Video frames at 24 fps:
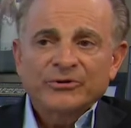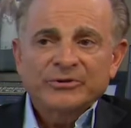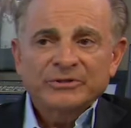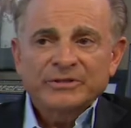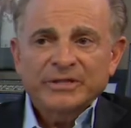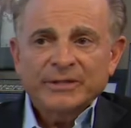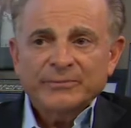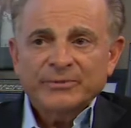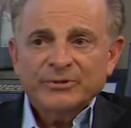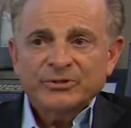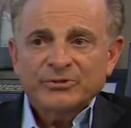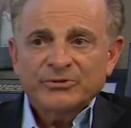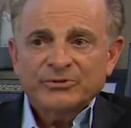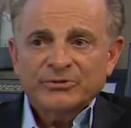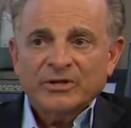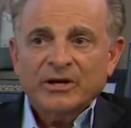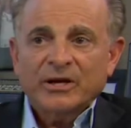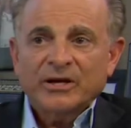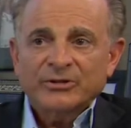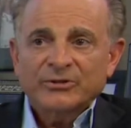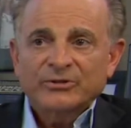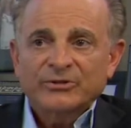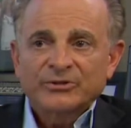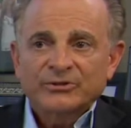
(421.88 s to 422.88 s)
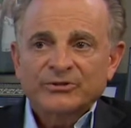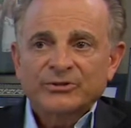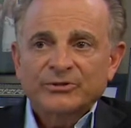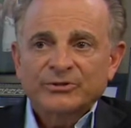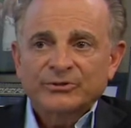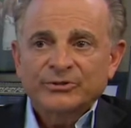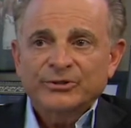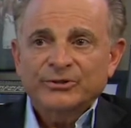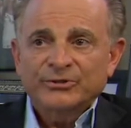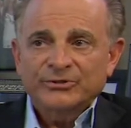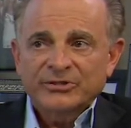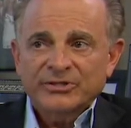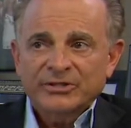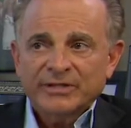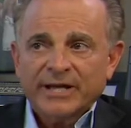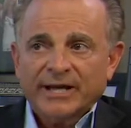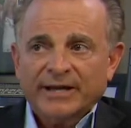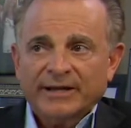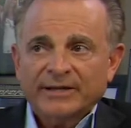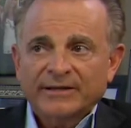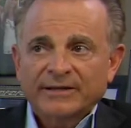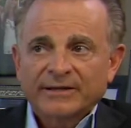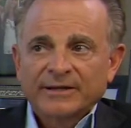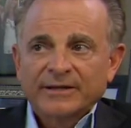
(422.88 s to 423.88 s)
temperature is 102, you're sick,
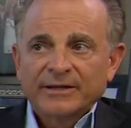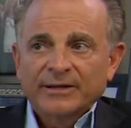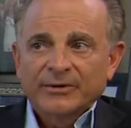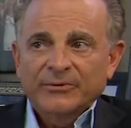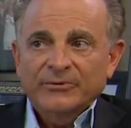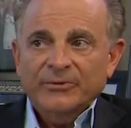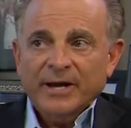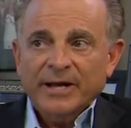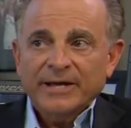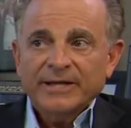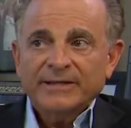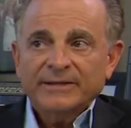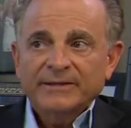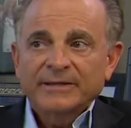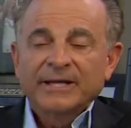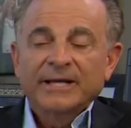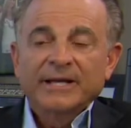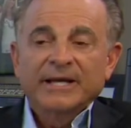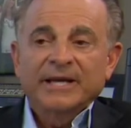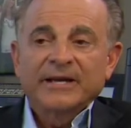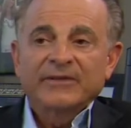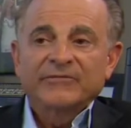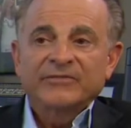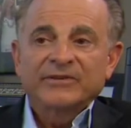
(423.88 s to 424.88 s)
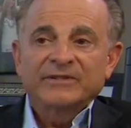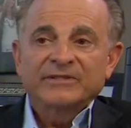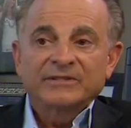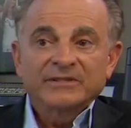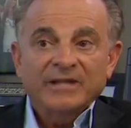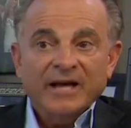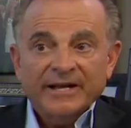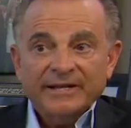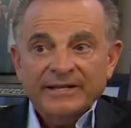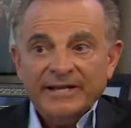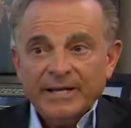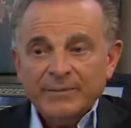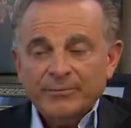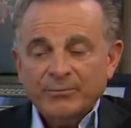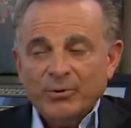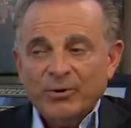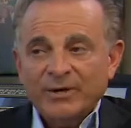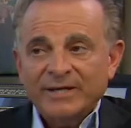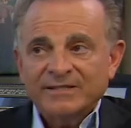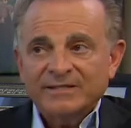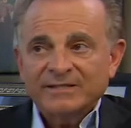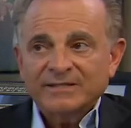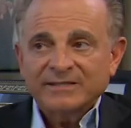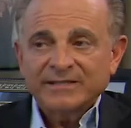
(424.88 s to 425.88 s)
right? If it's
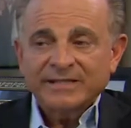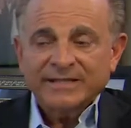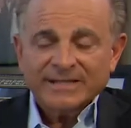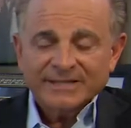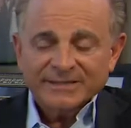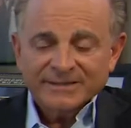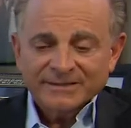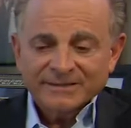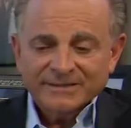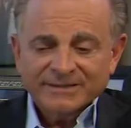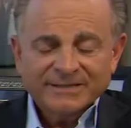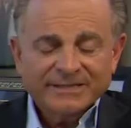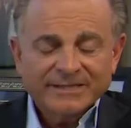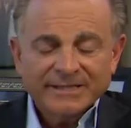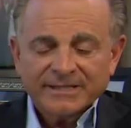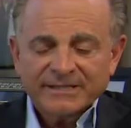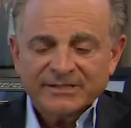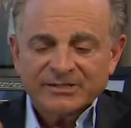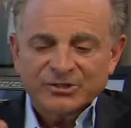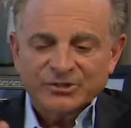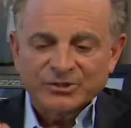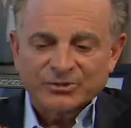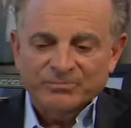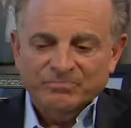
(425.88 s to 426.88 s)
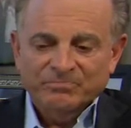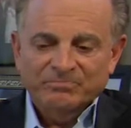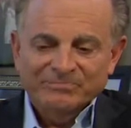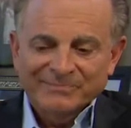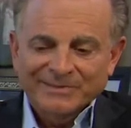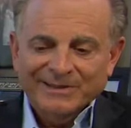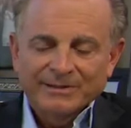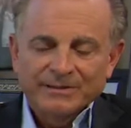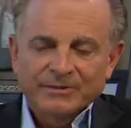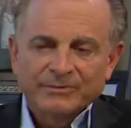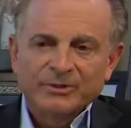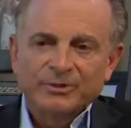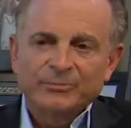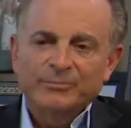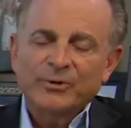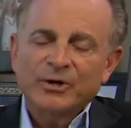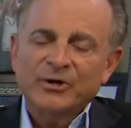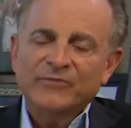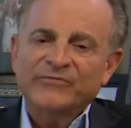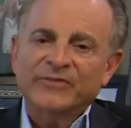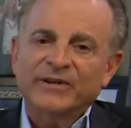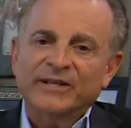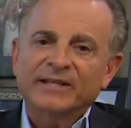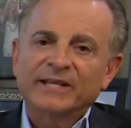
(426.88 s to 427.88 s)
98.6, you're
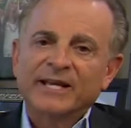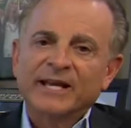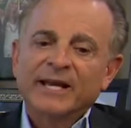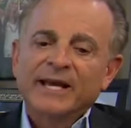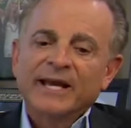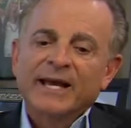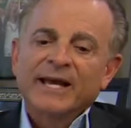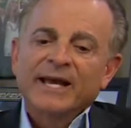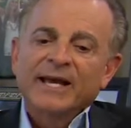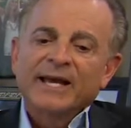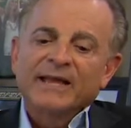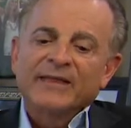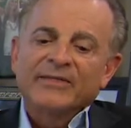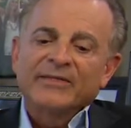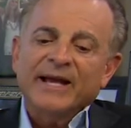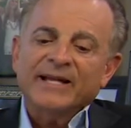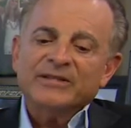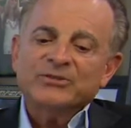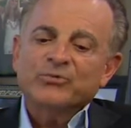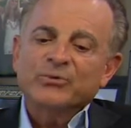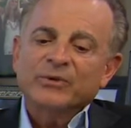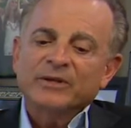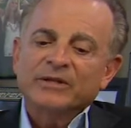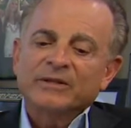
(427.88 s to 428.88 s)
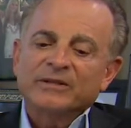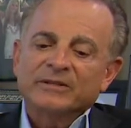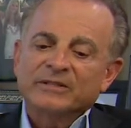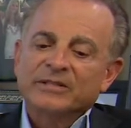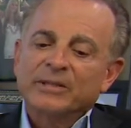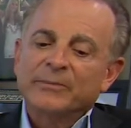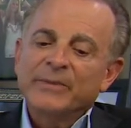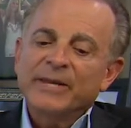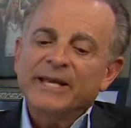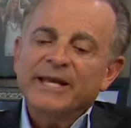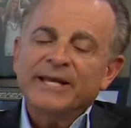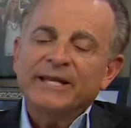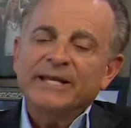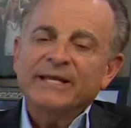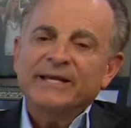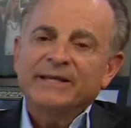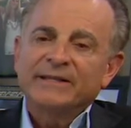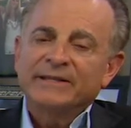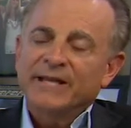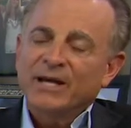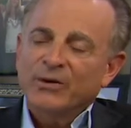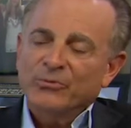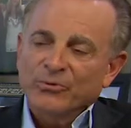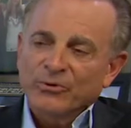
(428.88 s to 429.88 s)
perfect. That's what, to me,
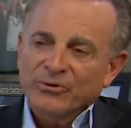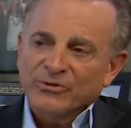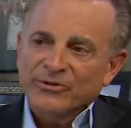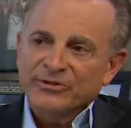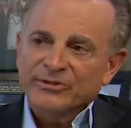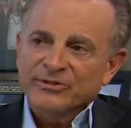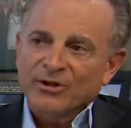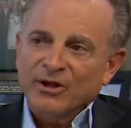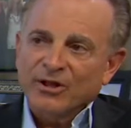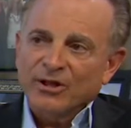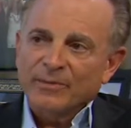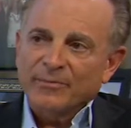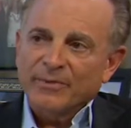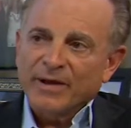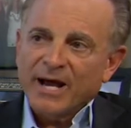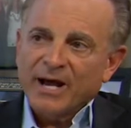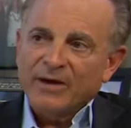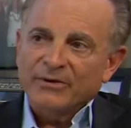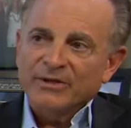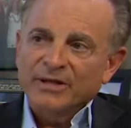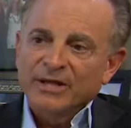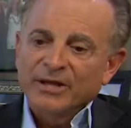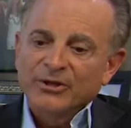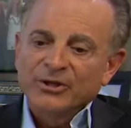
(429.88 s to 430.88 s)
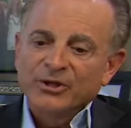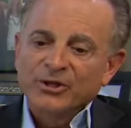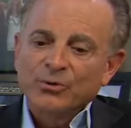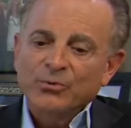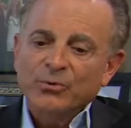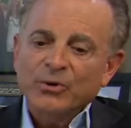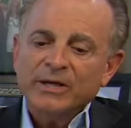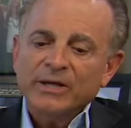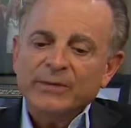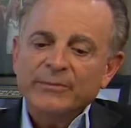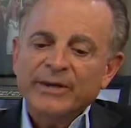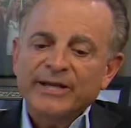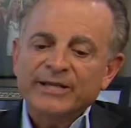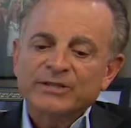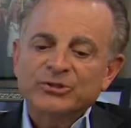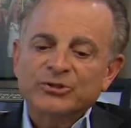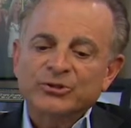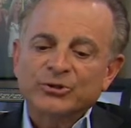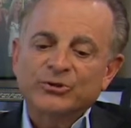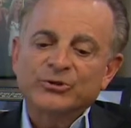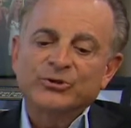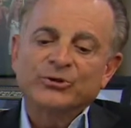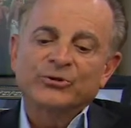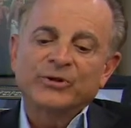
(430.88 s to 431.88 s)
net worth is all about. You want to make
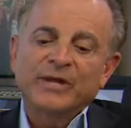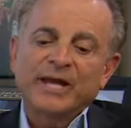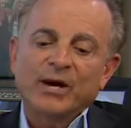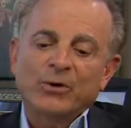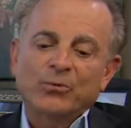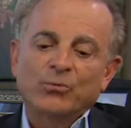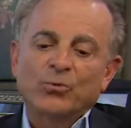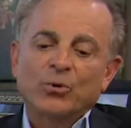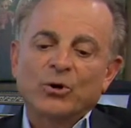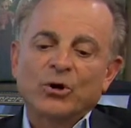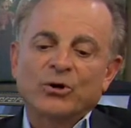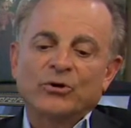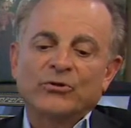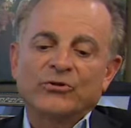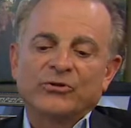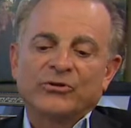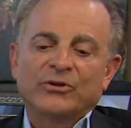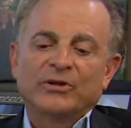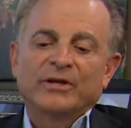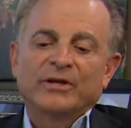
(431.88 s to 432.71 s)
sure your net worth